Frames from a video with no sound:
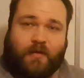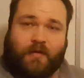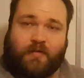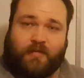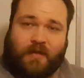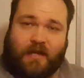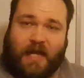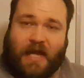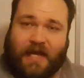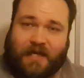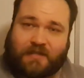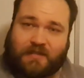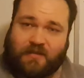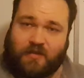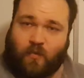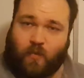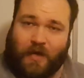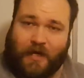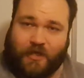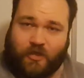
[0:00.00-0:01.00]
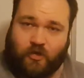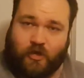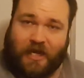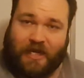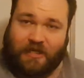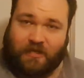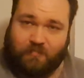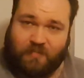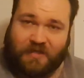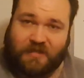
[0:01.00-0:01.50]
the x and the y do
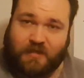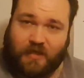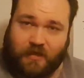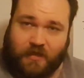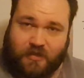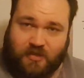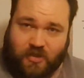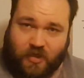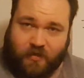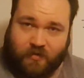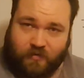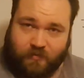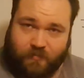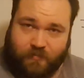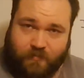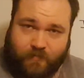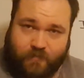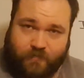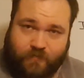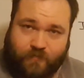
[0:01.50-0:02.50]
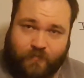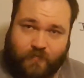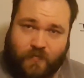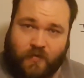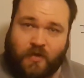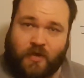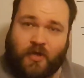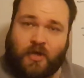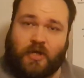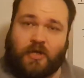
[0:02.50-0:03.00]
not depend on each other,
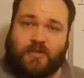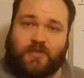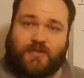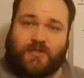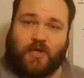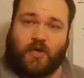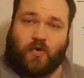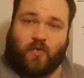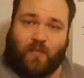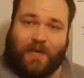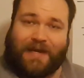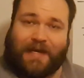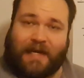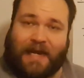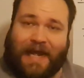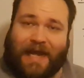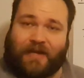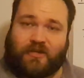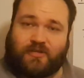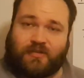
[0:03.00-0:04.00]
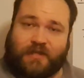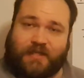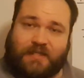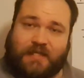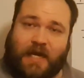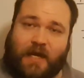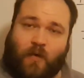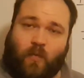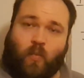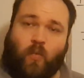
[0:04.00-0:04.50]
so we can actually
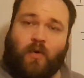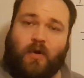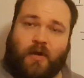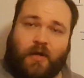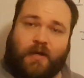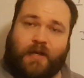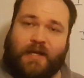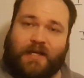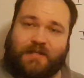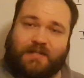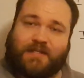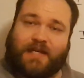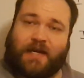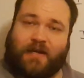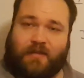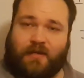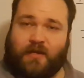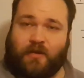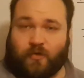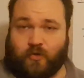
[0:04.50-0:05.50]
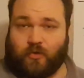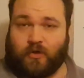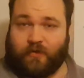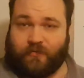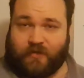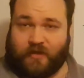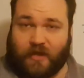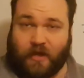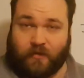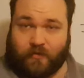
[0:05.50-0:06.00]
take one inside of the integral
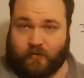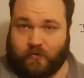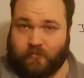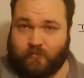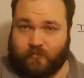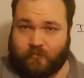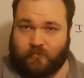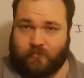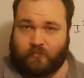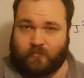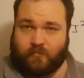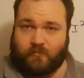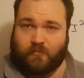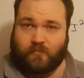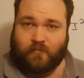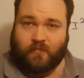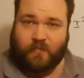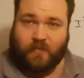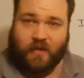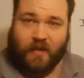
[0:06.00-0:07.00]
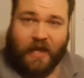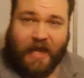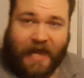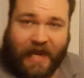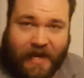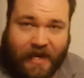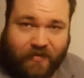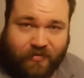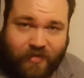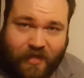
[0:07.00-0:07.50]
of the other.
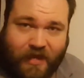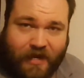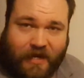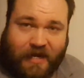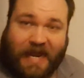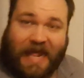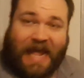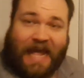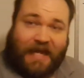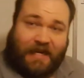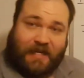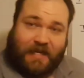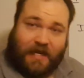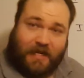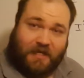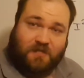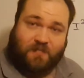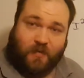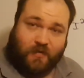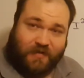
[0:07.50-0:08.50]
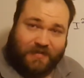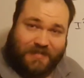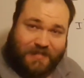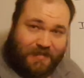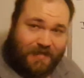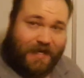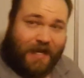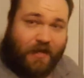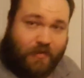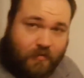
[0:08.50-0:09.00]
And then adding exponents
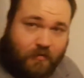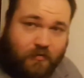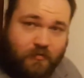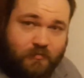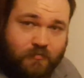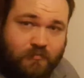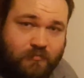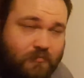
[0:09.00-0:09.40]
together,